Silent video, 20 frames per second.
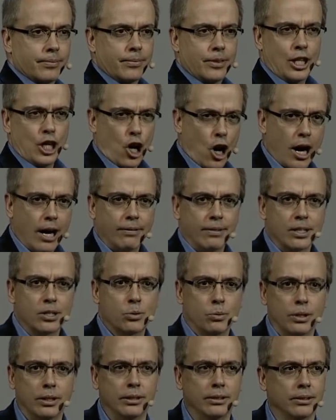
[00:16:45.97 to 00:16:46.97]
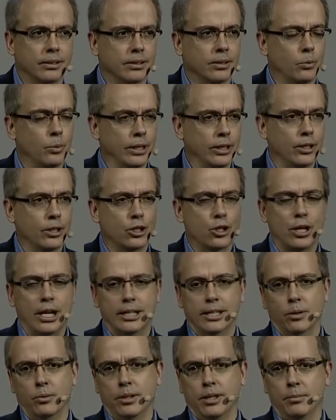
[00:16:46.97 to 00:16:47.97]
the obvious one, when they're
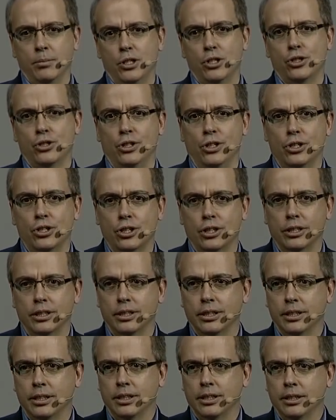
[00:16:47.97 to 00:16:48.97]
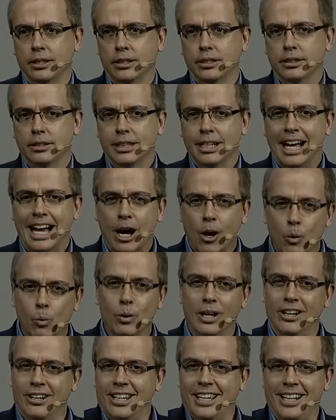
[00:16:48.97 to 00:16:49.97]
interacting with image search,
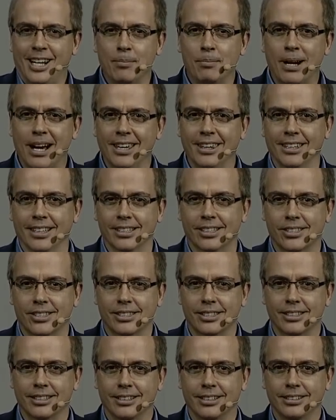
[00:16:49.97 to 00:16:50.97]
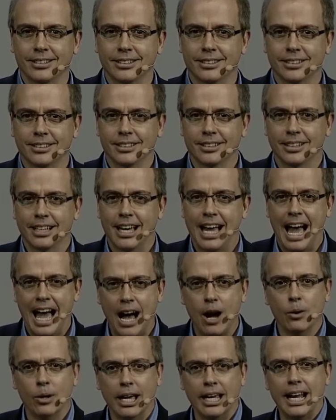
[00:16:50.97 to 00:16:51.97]
where can I buy this?
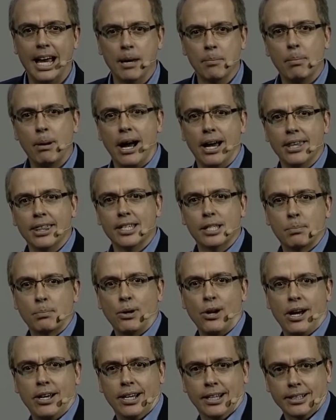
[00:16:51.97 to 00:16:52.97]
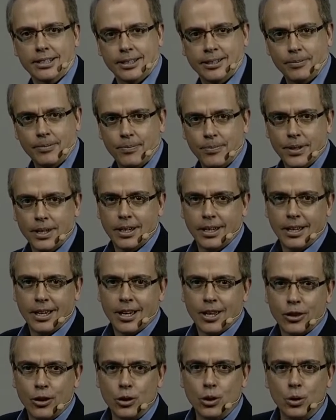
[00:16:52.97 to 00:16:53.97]
How can I buy this product?
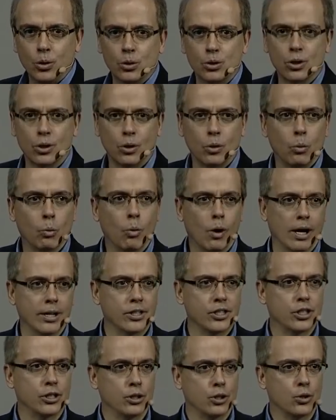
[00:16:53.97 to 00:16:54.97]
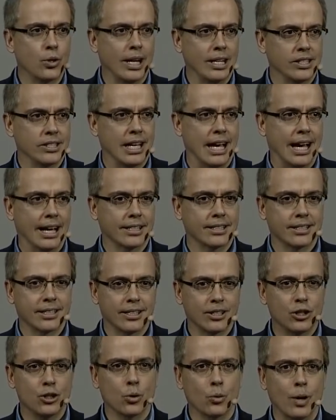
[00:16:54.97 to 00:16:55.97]
The user wants to transact
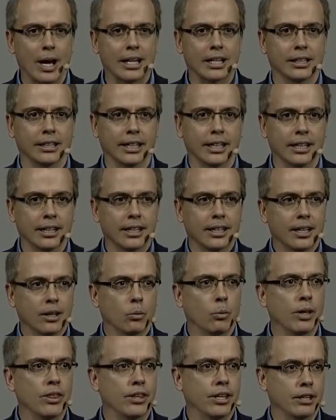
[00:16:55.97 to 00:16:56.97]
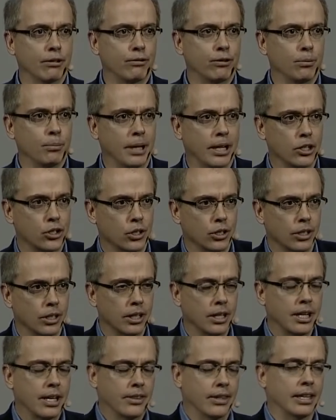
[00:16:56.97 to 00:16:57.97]
directly with the information
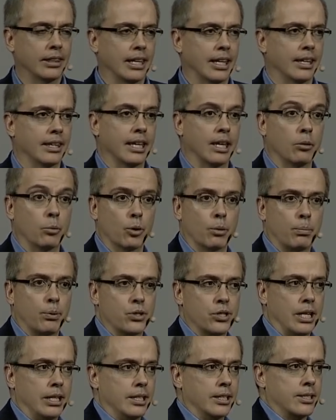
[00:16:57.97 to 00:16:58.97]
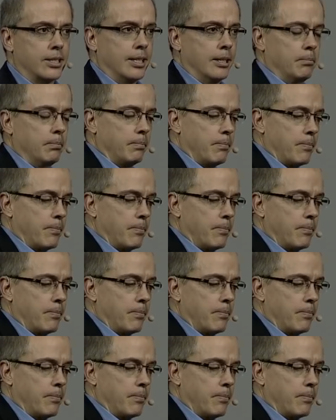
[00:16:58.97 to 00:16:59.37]
that, they, that we're presenting to them.